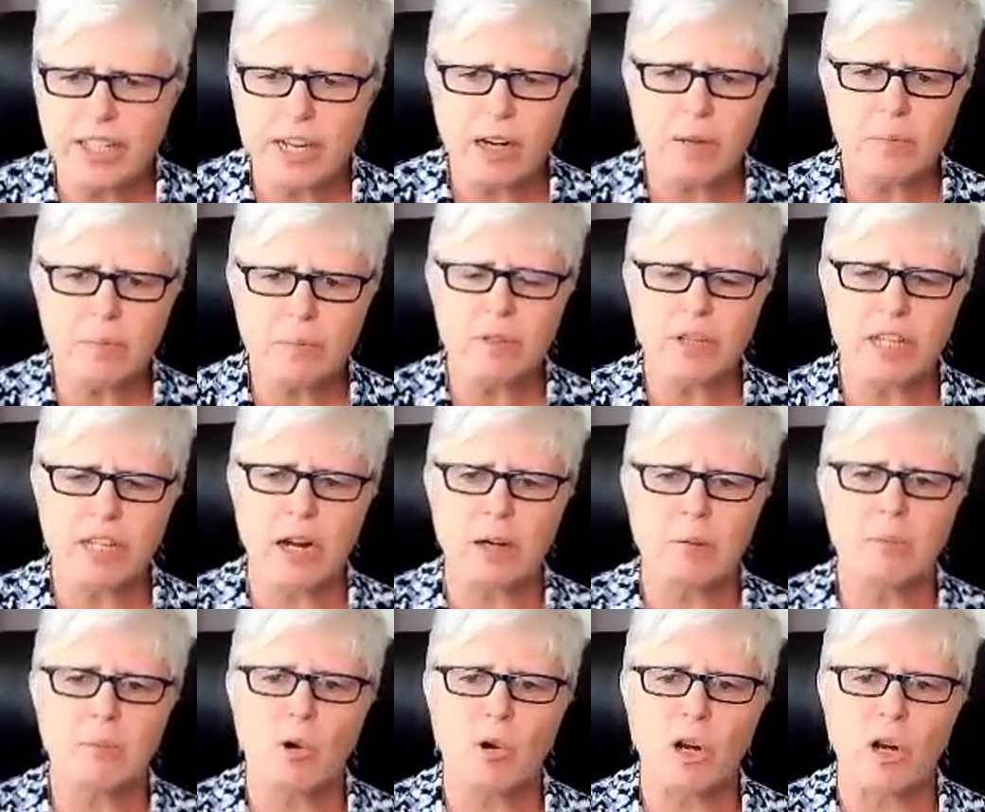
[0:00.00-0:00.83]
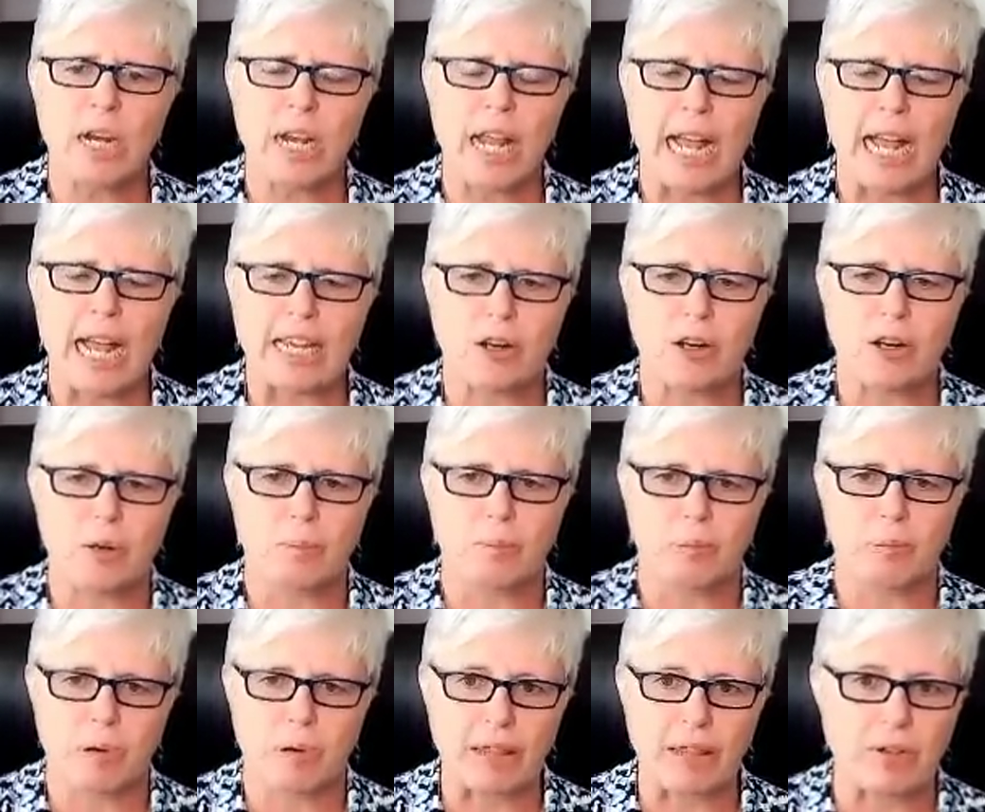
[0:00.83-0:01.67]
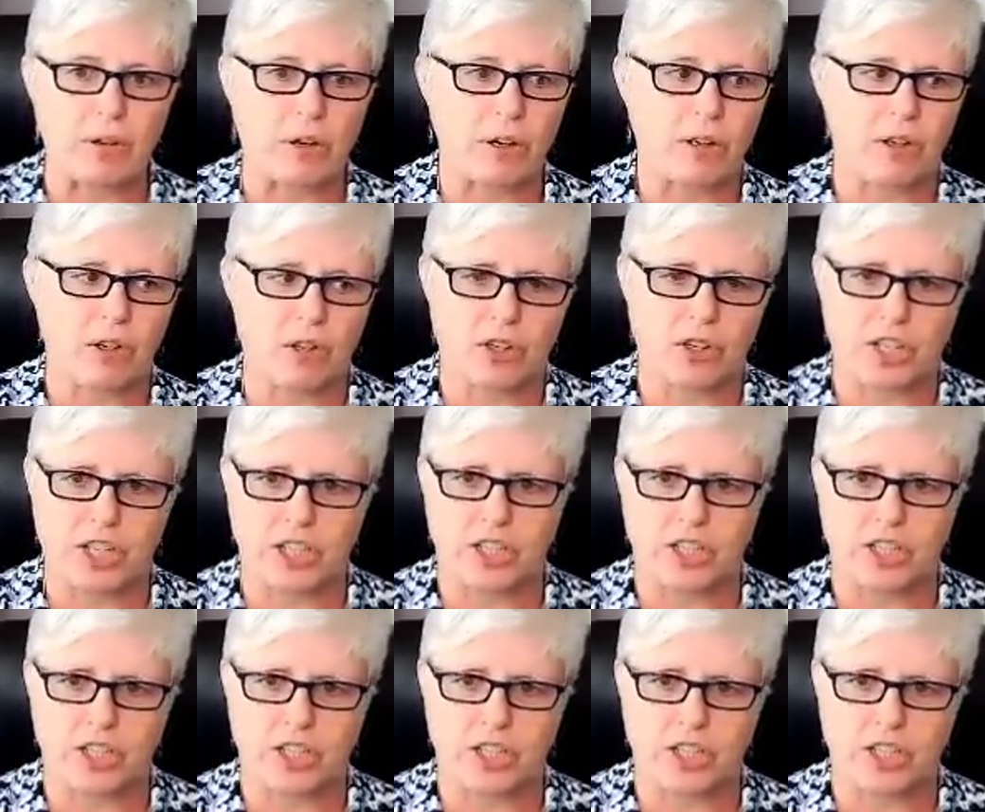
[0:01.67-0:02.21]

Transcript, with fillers: they're, they're more like your brother or your